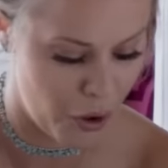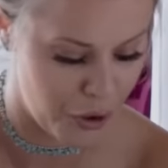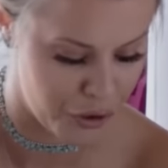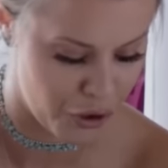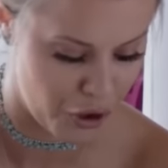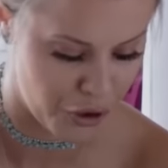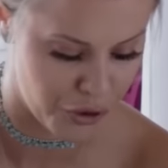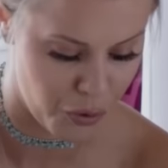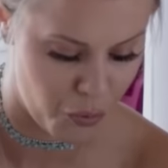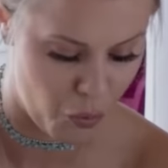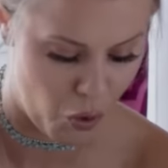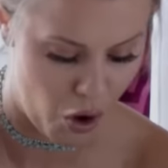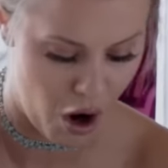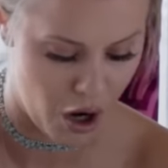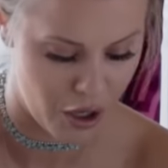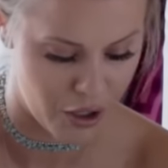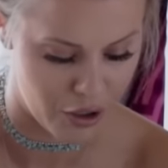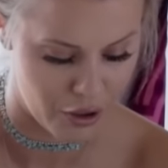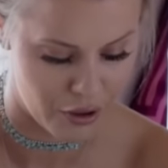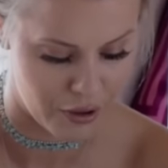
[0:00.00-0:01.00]
while you're on your
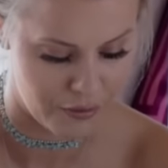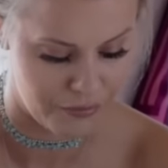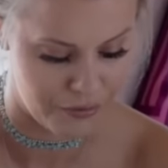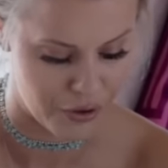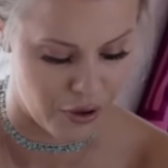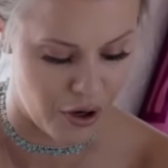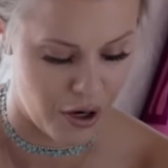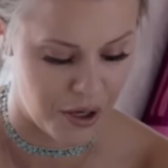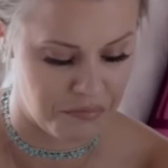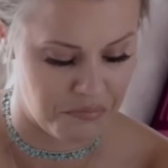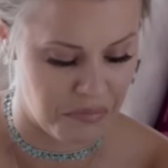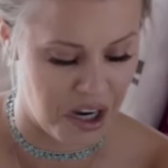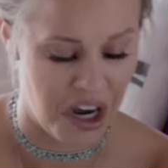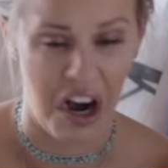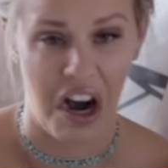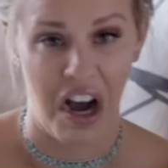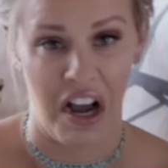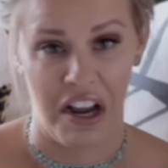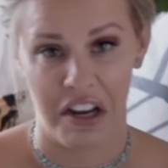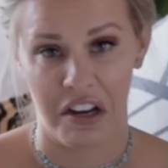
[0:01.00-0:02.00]
walk or if you're on a
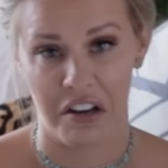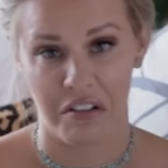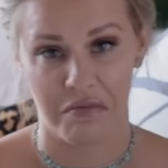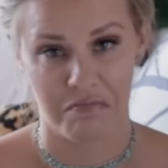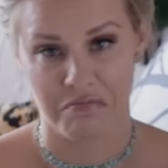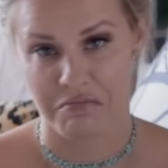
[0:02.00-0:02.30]
hike.